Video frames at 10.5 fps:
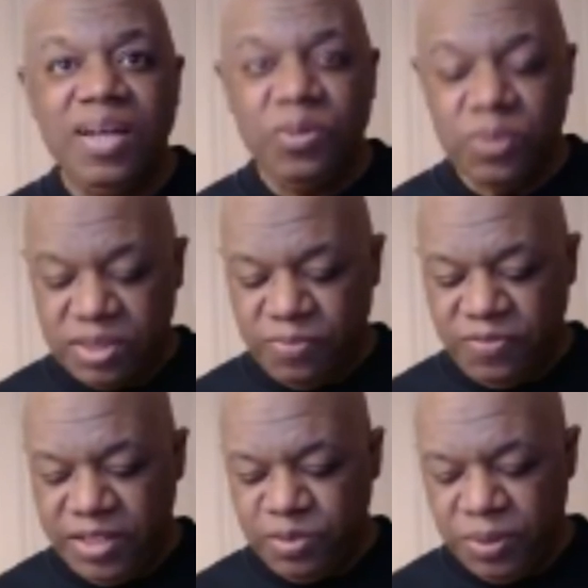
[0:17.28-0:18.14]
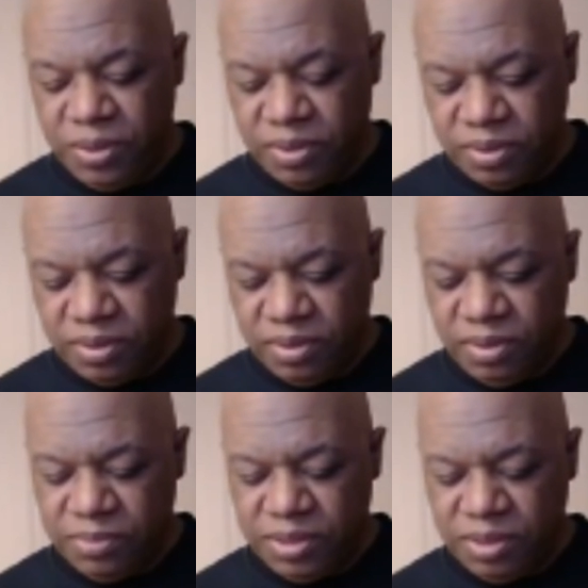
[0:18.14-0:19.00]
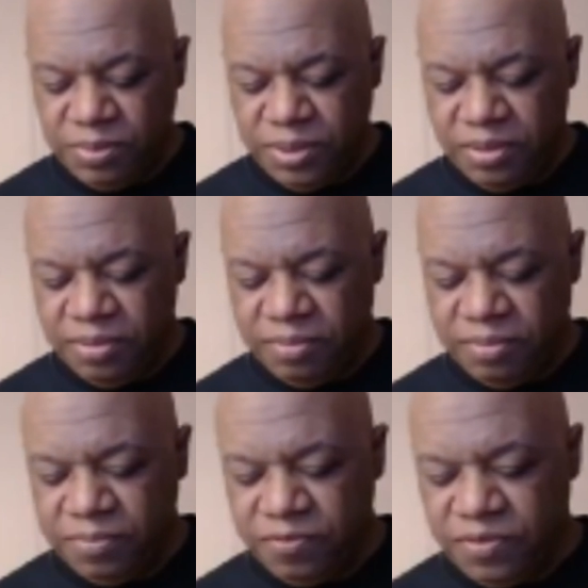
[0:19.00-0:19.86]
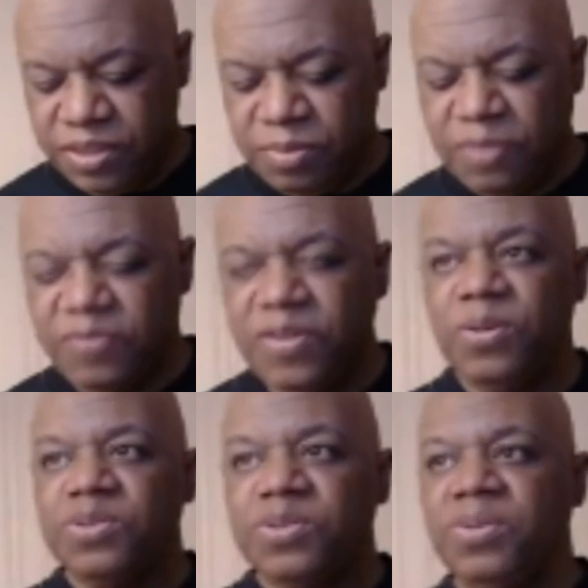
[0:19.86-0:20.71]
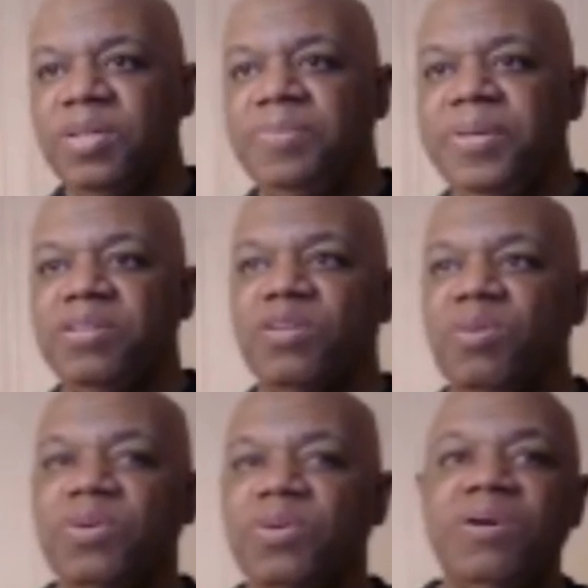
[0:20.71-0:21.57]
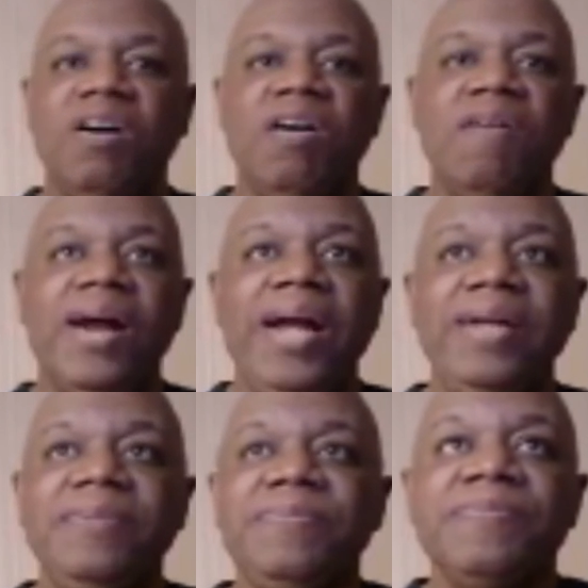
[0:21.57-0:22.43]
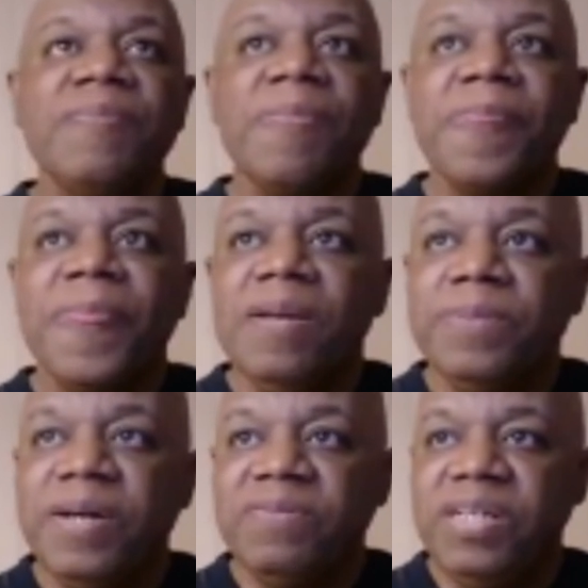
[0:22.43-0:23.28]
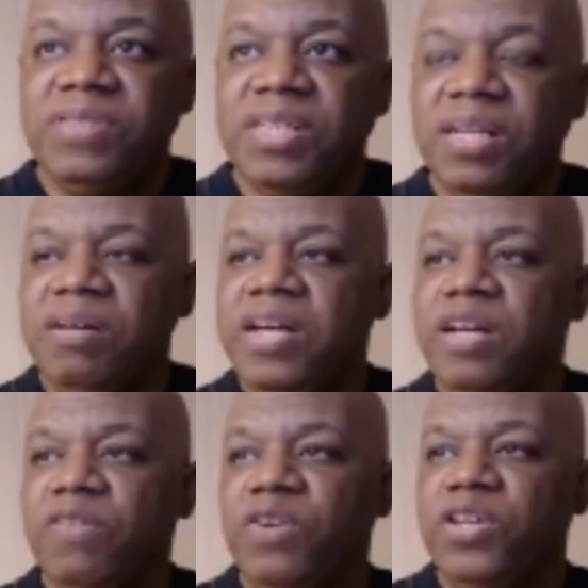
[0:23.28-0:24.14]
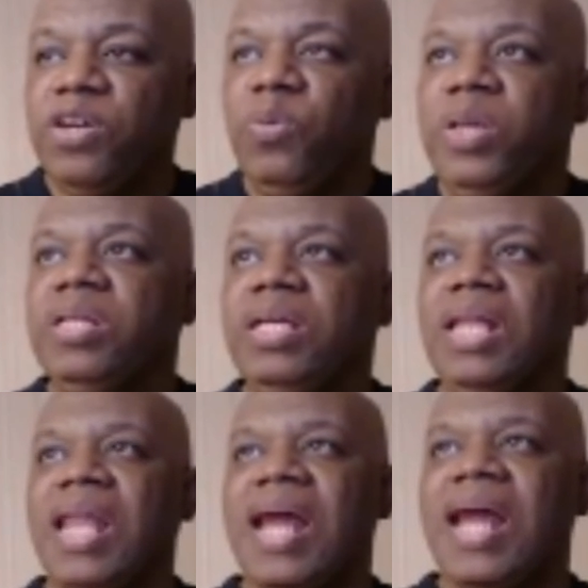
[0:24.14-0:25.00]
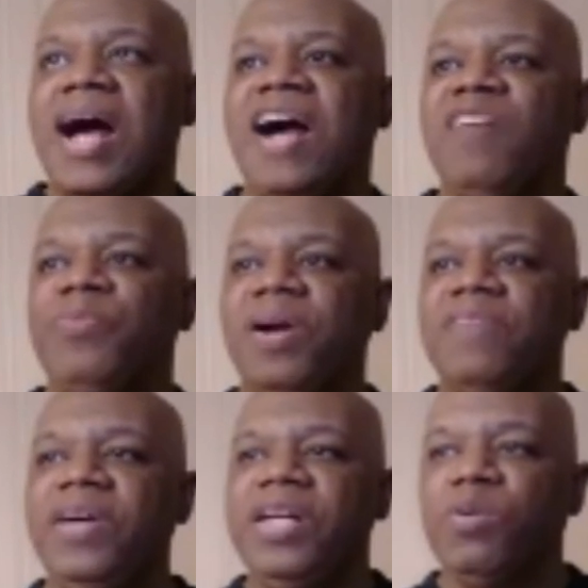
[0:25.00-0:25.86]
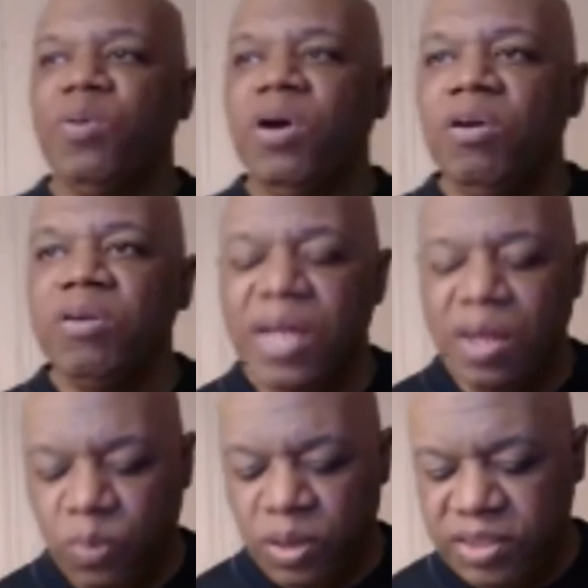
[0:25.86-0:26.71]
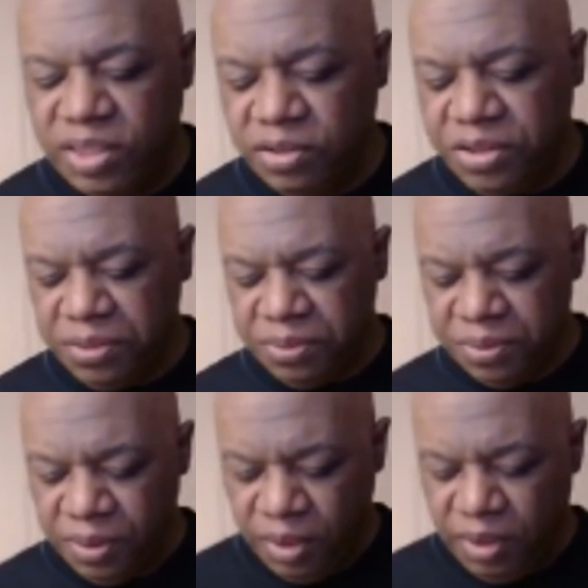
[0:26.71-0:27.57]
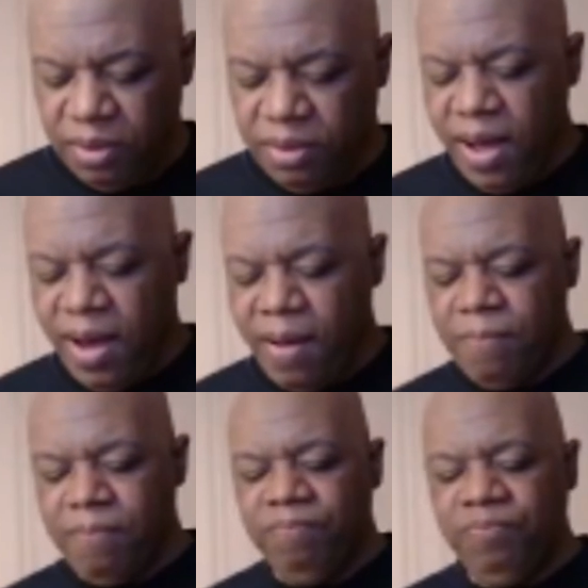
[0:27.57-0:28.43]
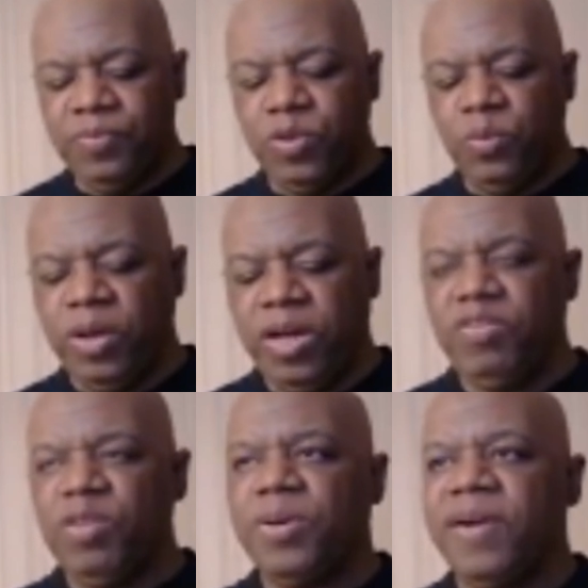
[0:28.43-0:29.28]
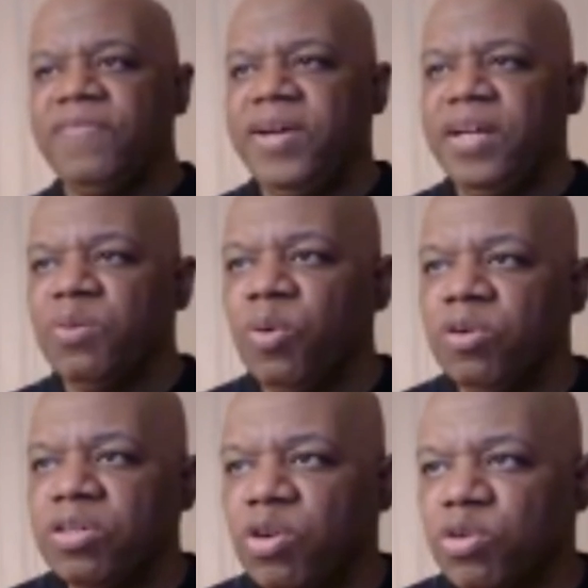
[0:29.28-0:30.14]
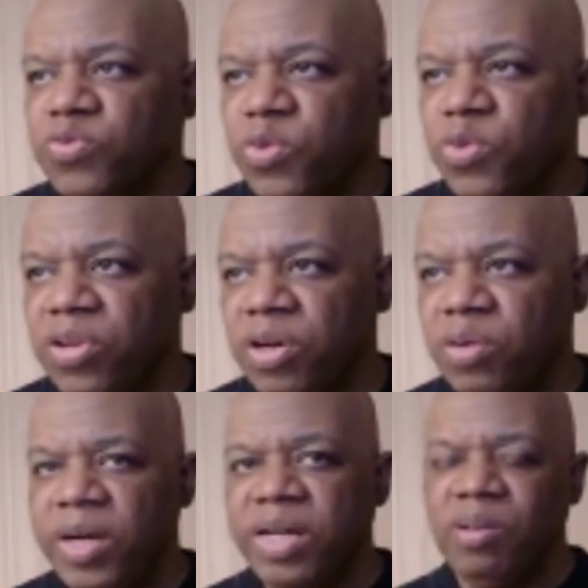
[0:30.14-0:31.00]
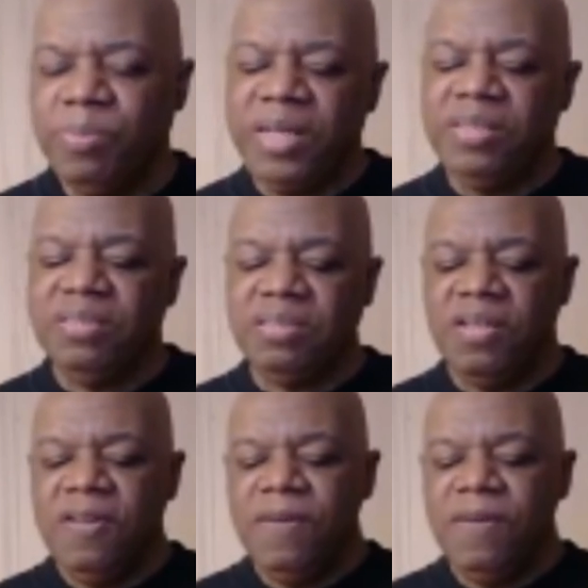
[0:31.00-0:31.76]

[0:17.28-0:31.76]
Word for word: What's up, Facebook? I'm sitting up here fixing my phone so we can get Periscope going. All right. Prophet David Taylor here for your weekly live prophetic word. Now, I want to tell you that whenever the prophetic word goes forth on a regular basis,